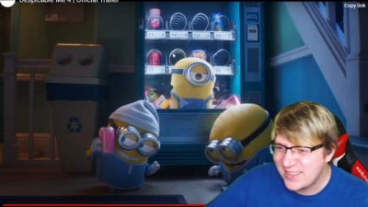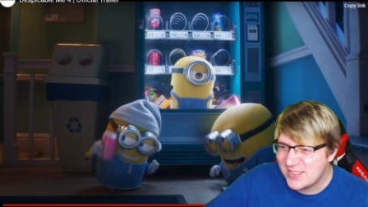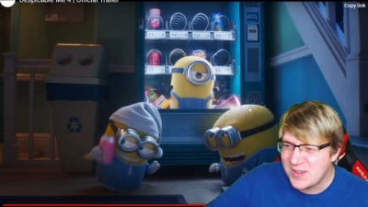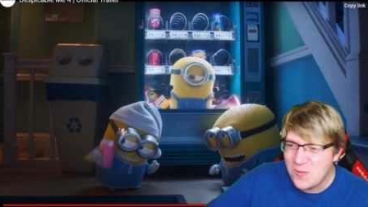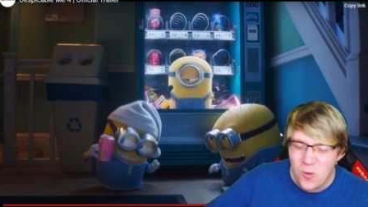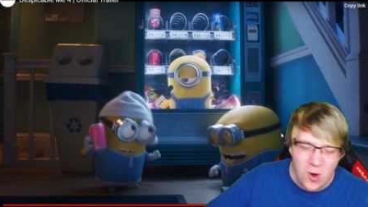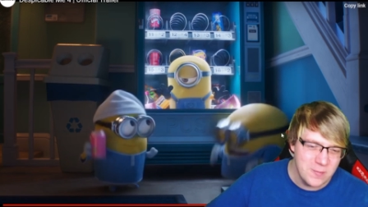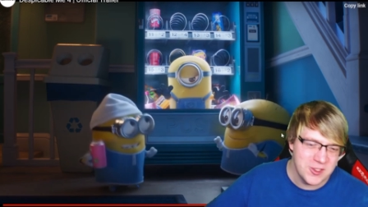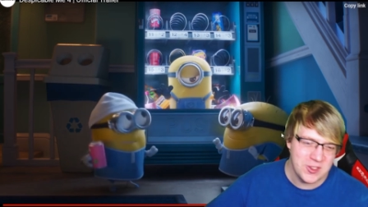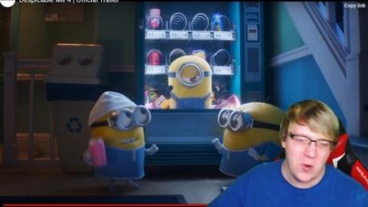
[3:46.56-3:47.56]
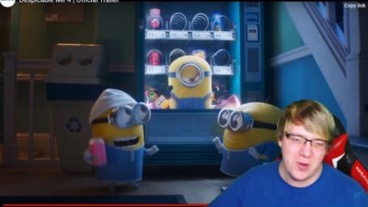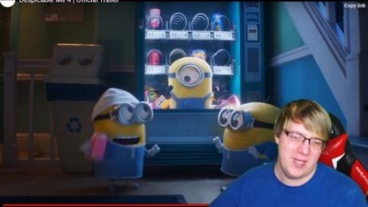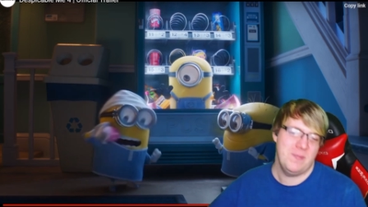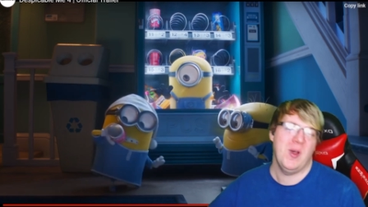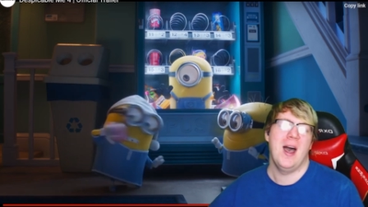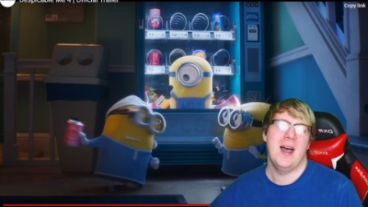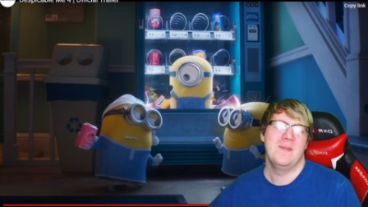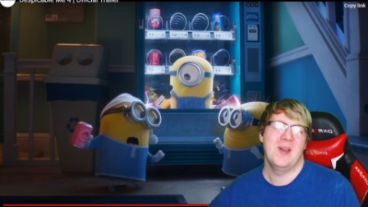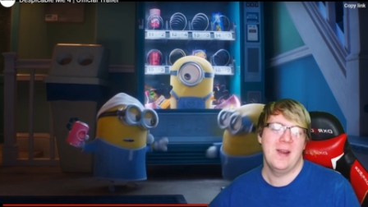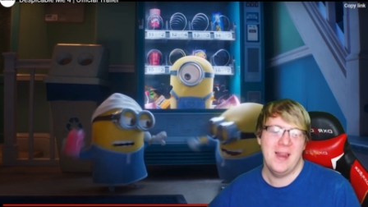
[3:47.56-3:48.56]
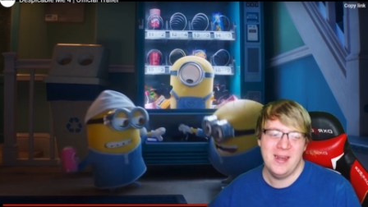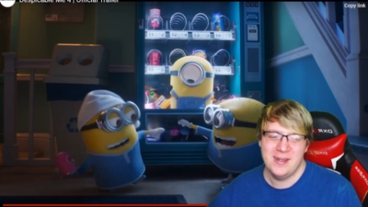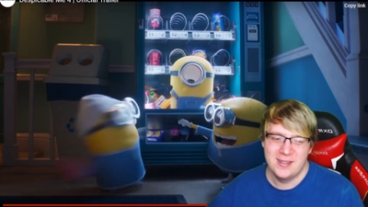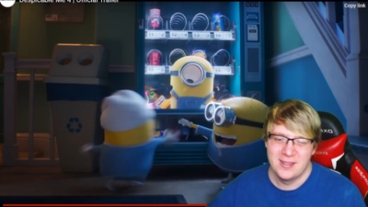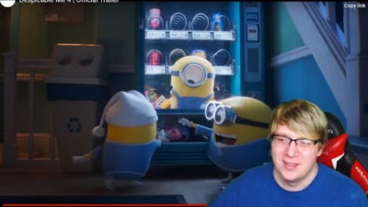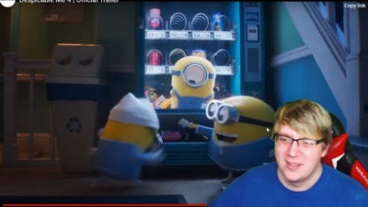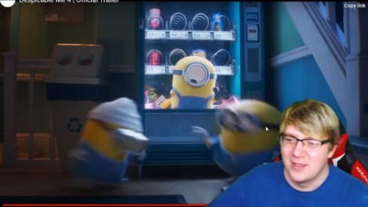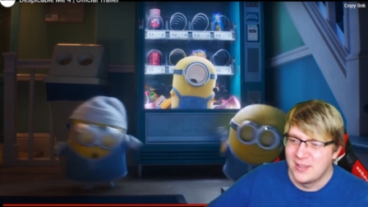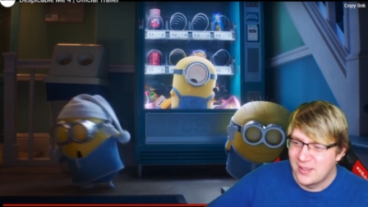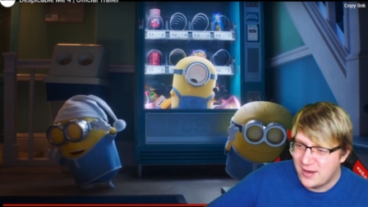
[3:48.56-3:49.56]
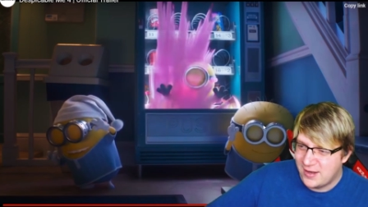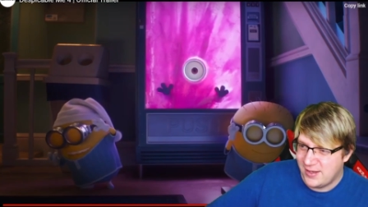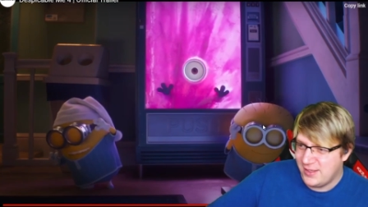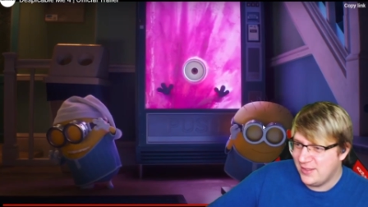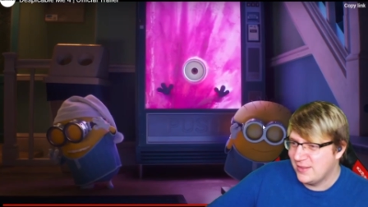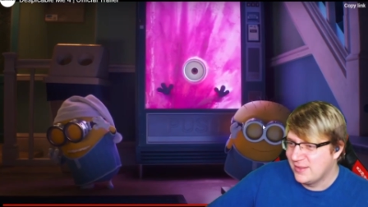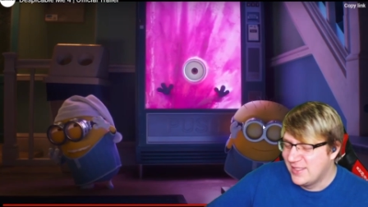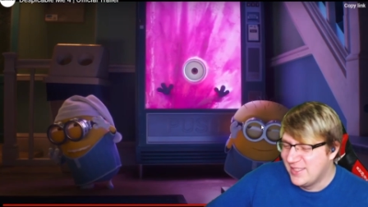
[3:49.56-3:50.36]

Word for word: that's some warm sody pop. All right. All right.